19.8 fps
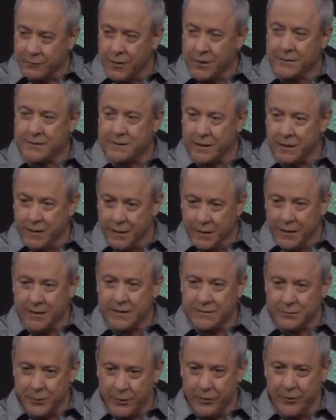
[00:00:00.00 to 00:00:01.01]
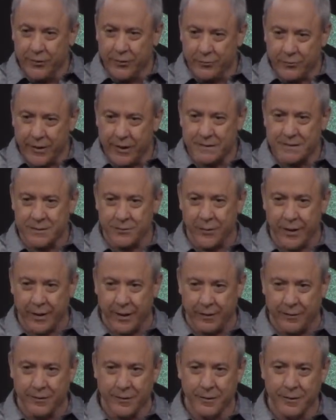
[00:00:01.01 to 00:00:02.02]
wants to, he's building a
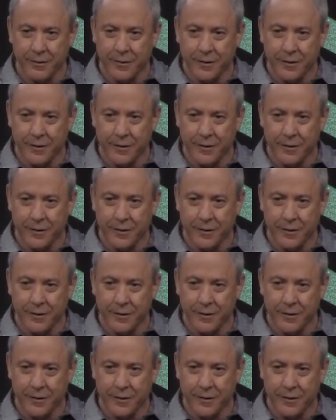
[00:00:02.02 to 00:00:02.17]
resume.